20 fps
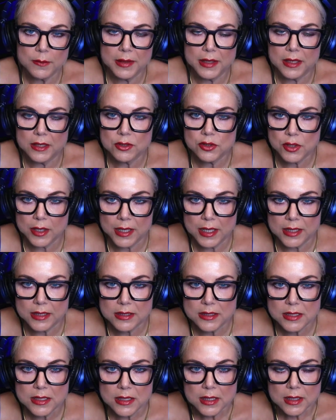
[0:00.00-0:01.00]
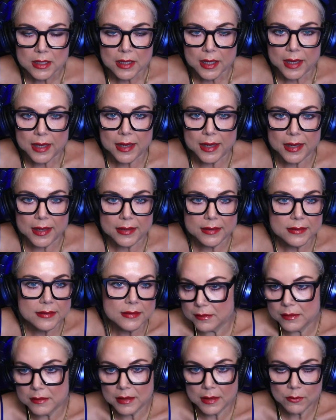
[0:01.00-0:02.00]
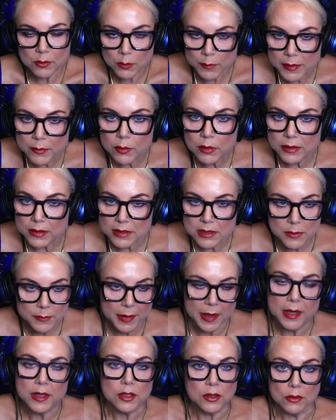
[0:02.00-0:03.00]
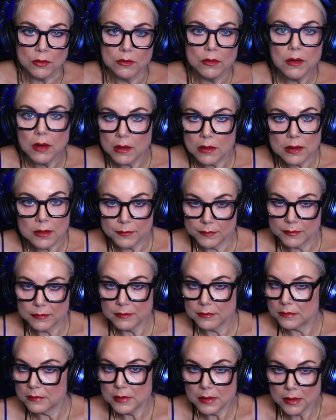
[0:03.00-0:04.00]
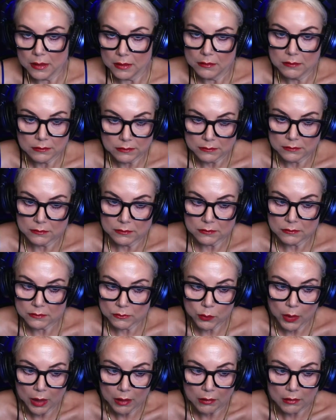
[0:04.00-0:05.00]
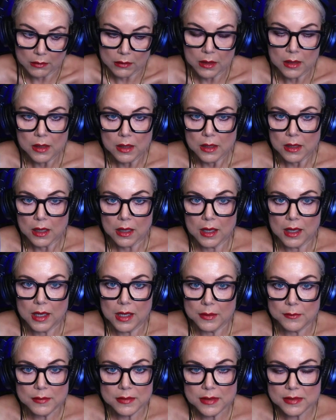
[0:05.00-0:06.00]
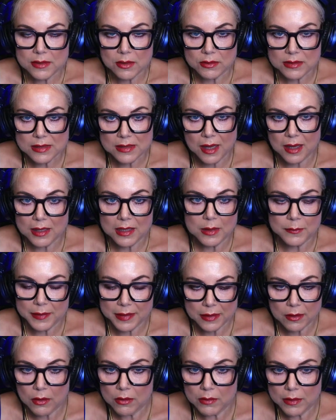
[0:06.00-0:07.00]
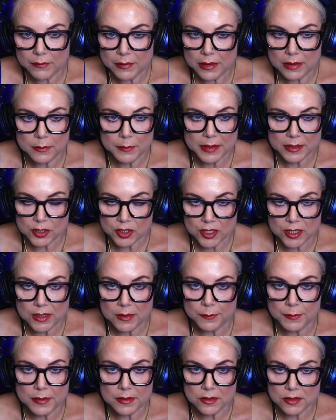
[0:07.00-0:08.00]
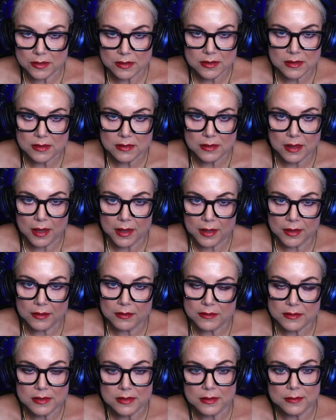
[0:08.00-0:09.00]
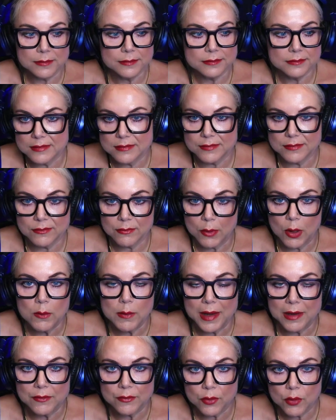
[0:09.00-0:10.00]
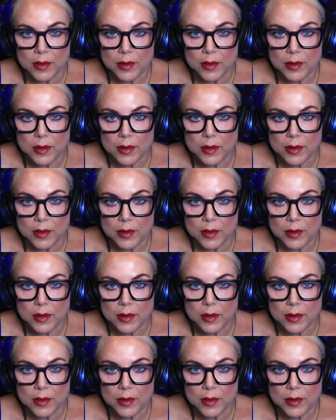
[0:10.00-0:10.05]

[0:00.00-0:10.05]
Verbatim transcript: they're being trained, and they will be willing to pay you, um, mm-hmm. you know, well." Um, so it's not going to be, "Oh, I'm going to be cheap and just hire some robot mm-hmm.